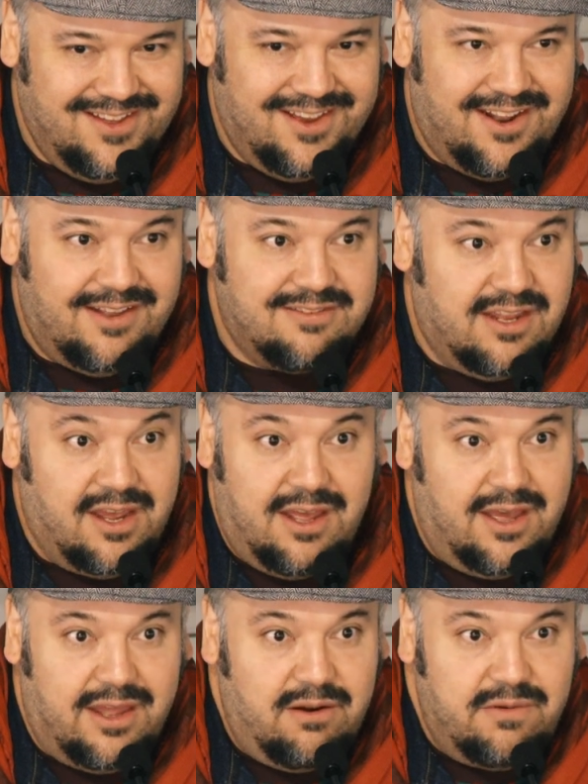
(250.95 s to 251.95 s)
And I said,
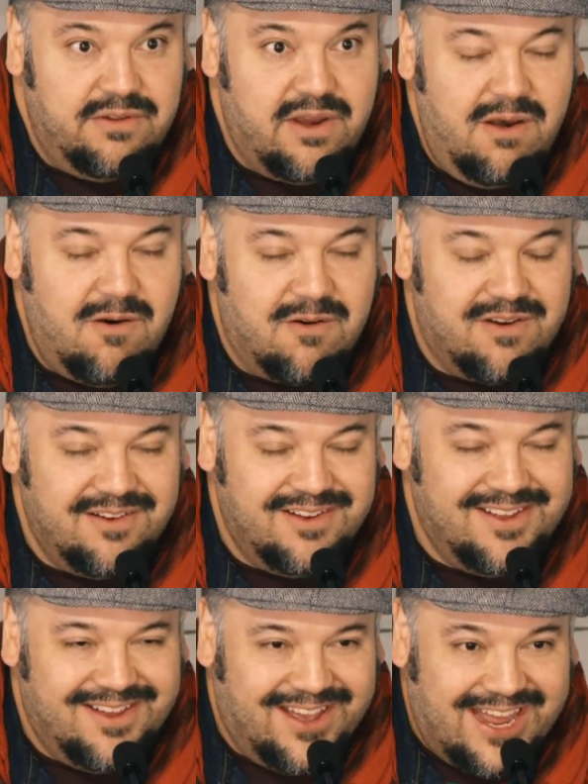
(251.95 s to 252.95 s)
I don't know.
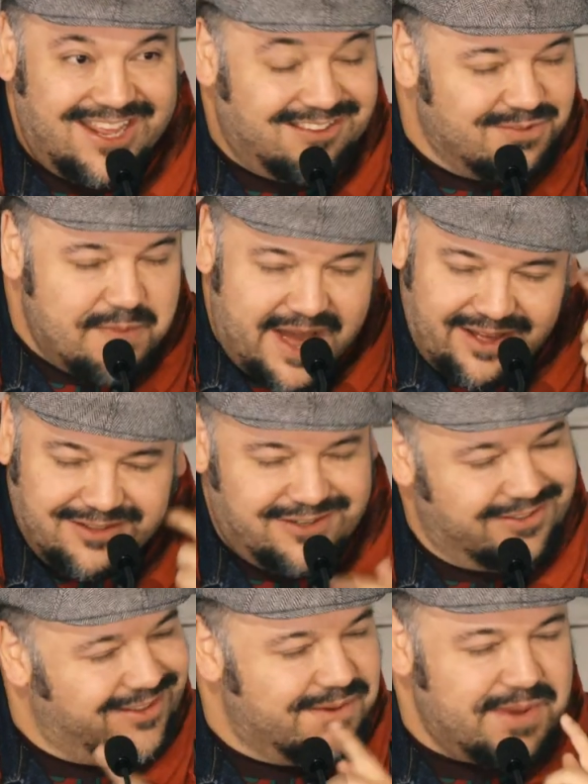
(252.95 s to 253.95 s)
And he smiled,
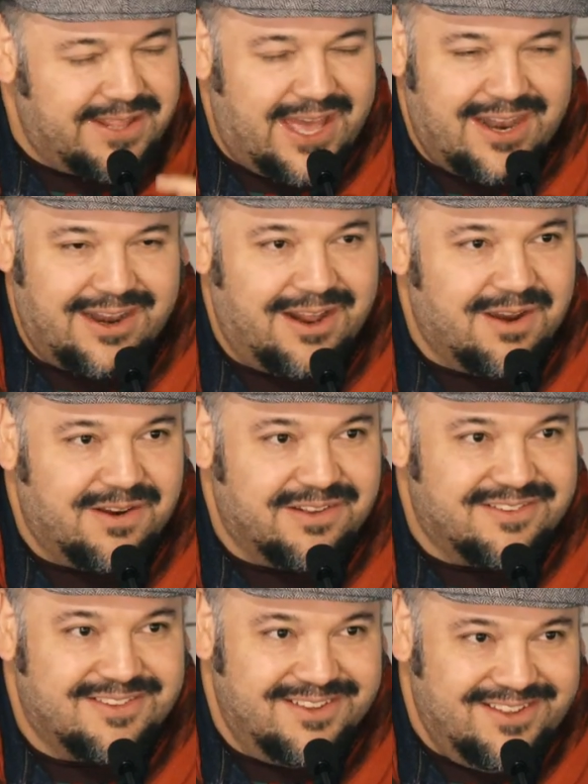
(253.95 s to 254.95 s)
just like my dad, and he
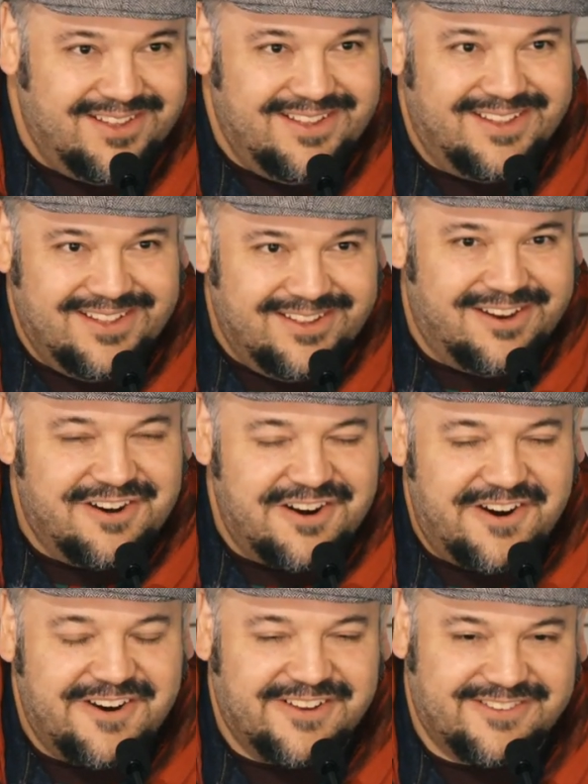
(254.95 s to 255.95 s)
goes, you're an
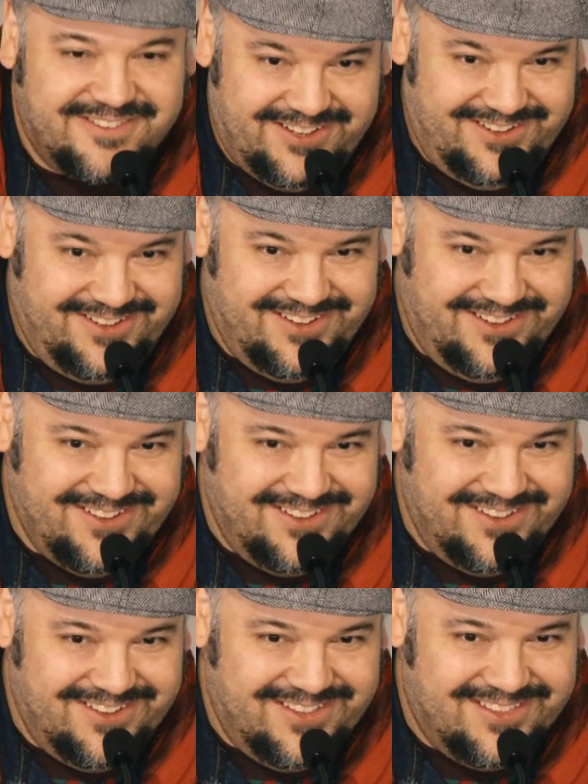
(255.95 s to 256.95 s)
artist.
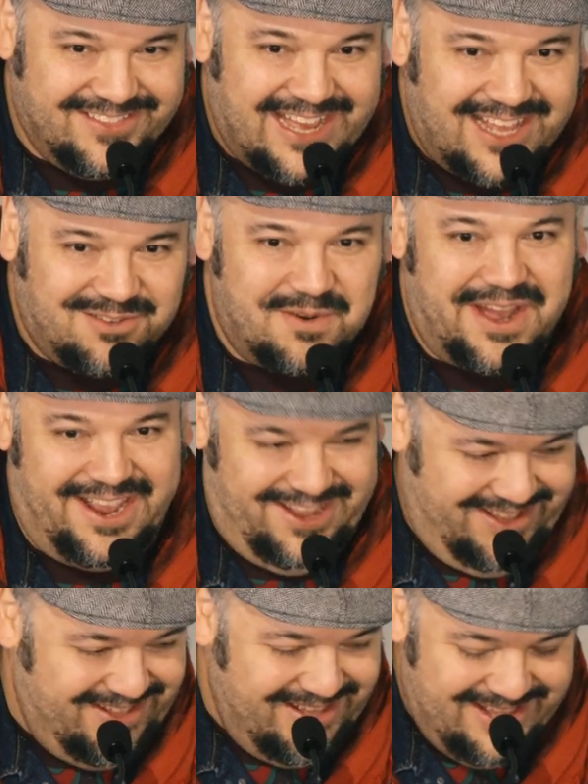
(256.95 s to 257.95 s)
That's why.
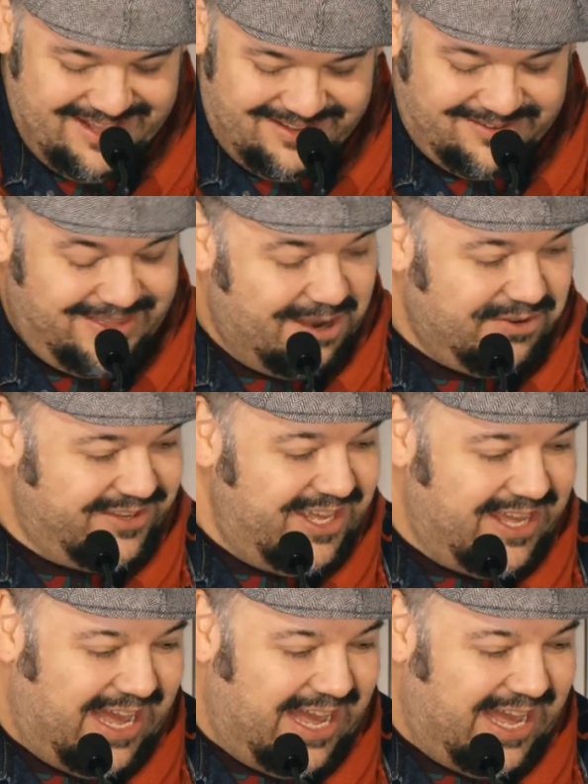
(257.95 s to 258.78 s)
So that was it.